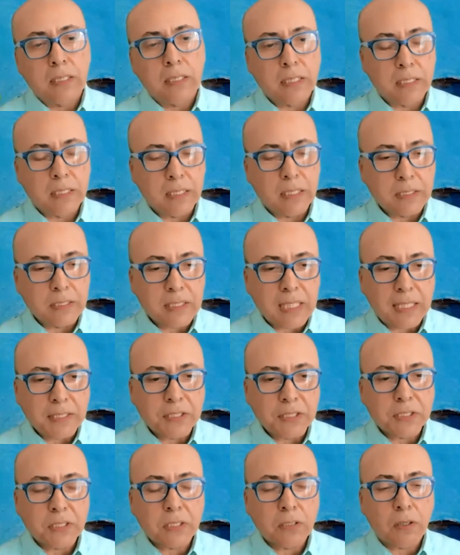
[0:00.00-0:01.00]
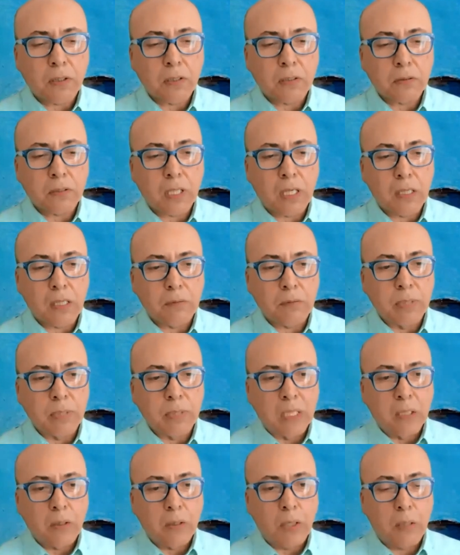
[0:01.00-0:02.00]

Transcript: the uh, statistical um,